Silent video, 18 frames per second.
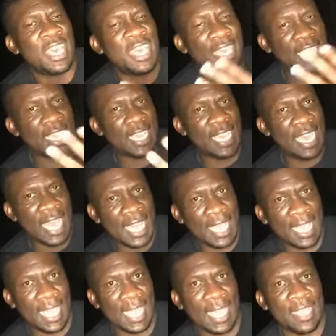there are
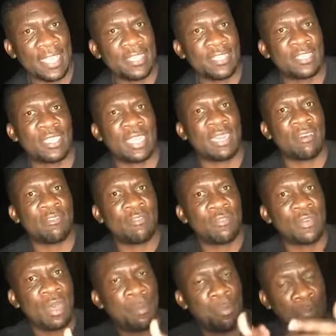EIAs that have
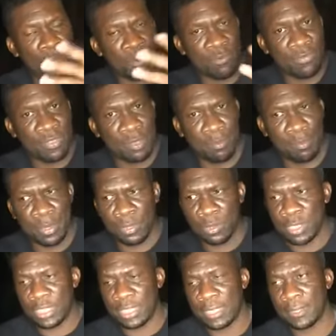approved the
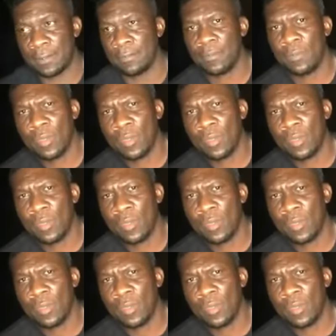building.